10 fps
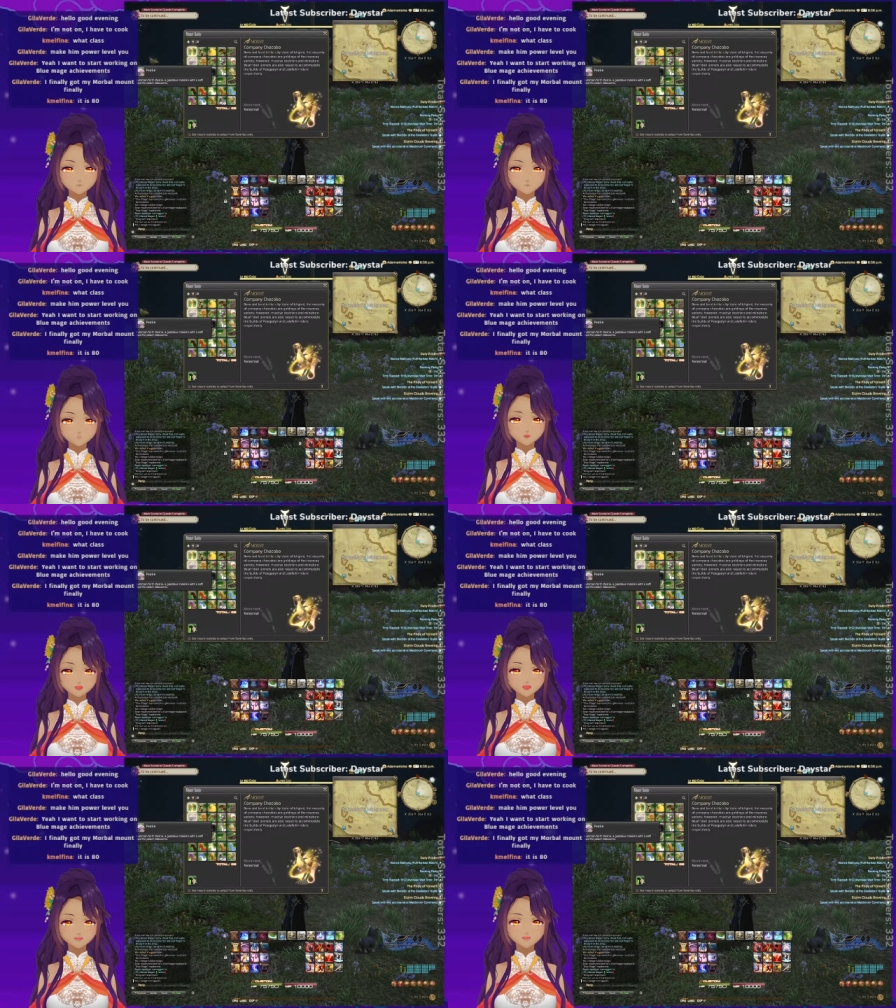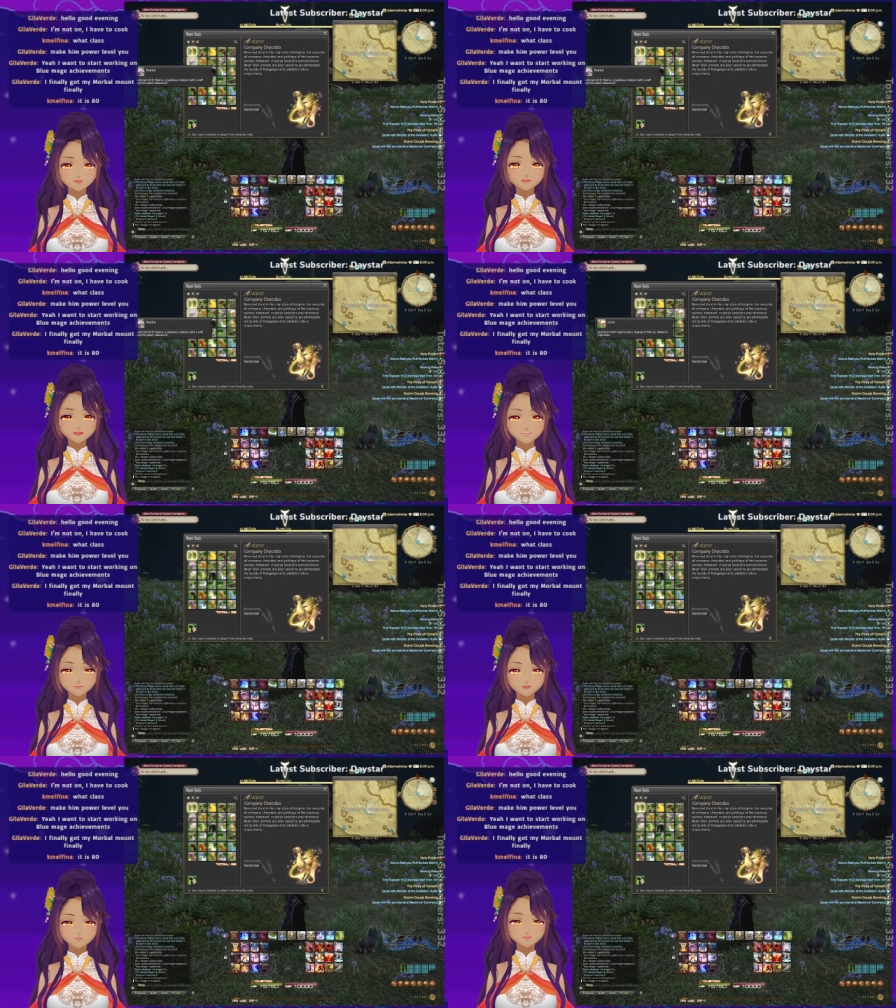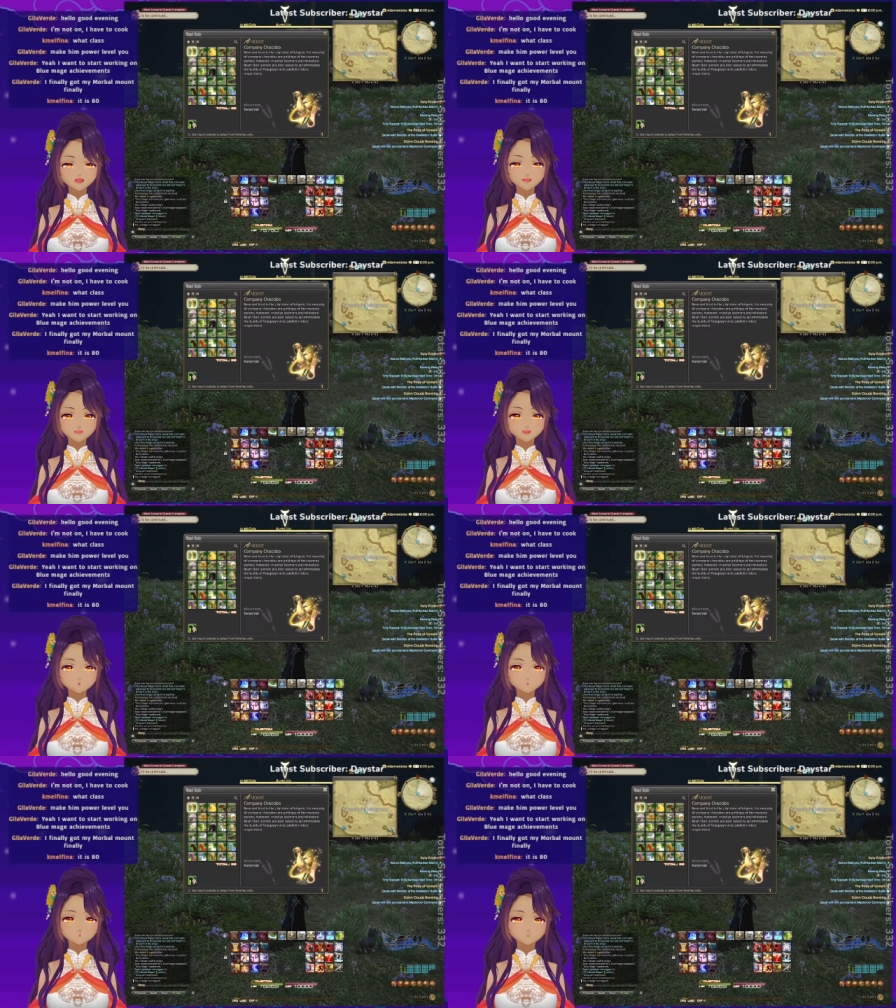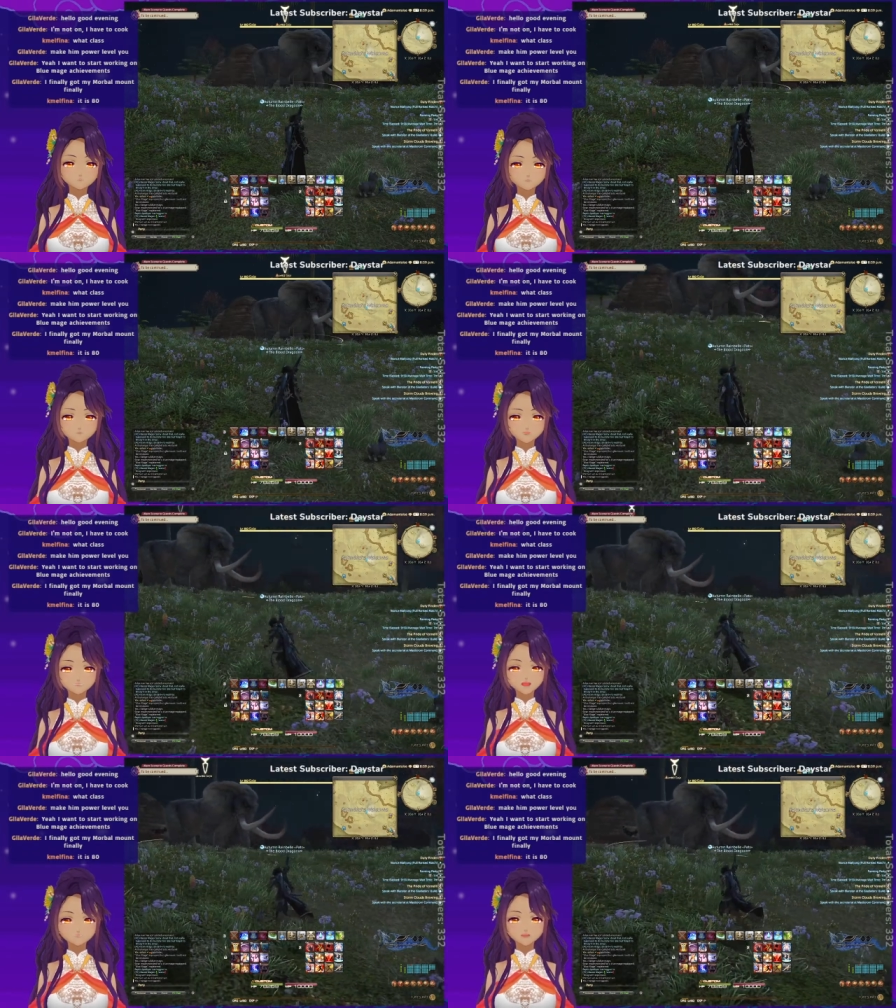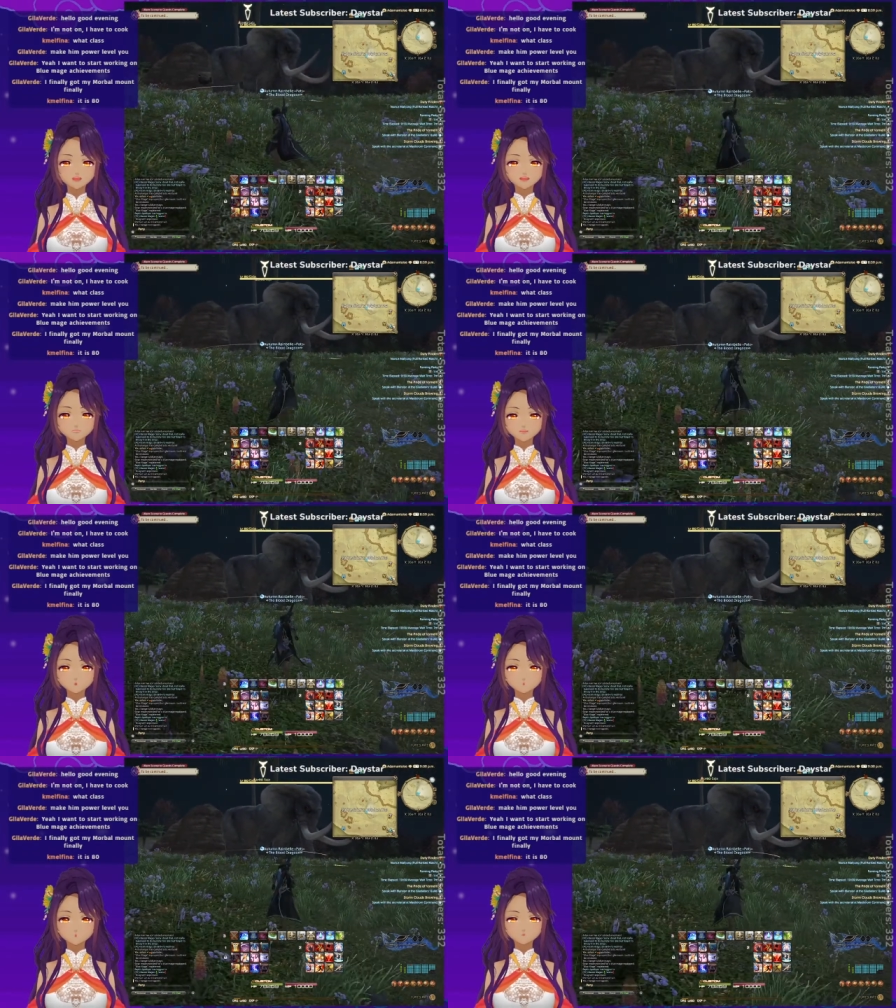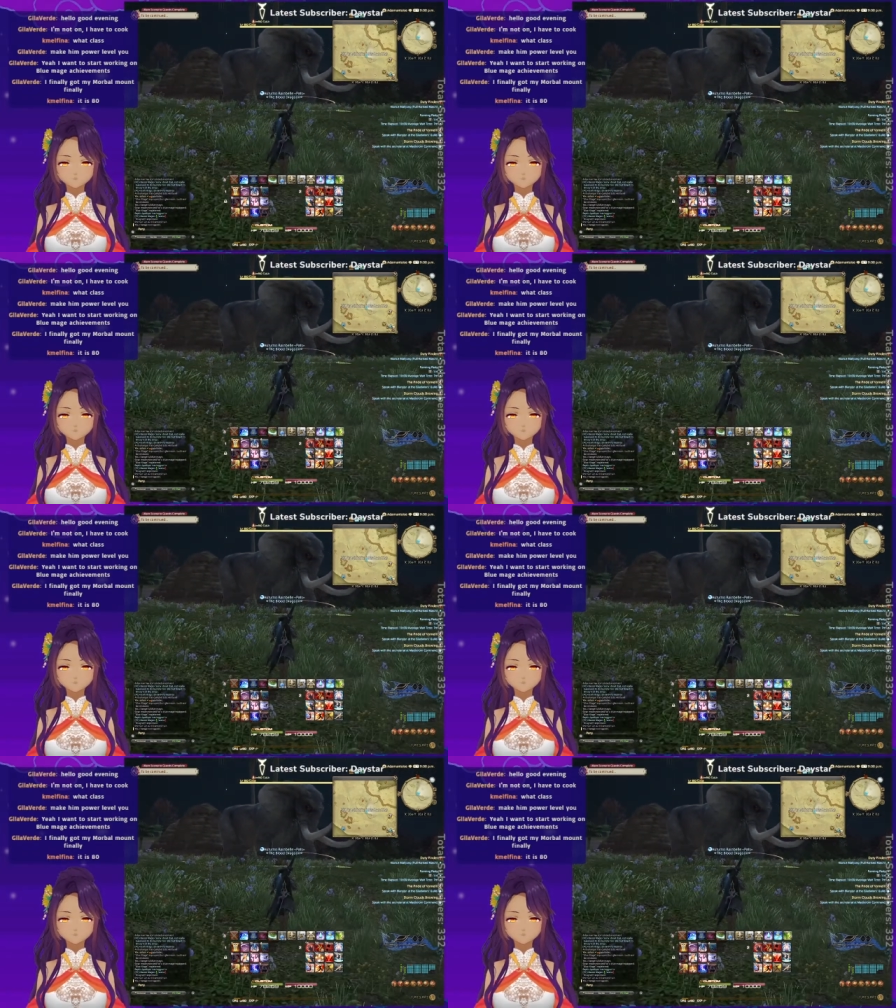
Little Petey over here, the little Gooboo. The Sakura Gubu.